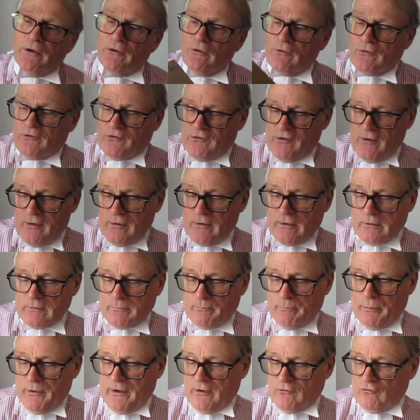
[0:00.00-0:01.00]
You see a little
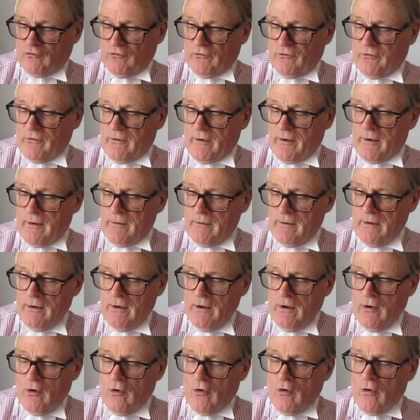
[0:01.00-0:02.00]
picture there
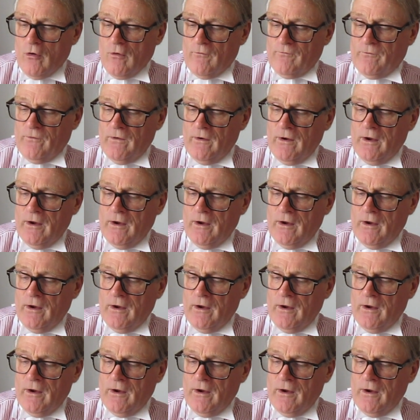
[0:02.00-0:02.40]
of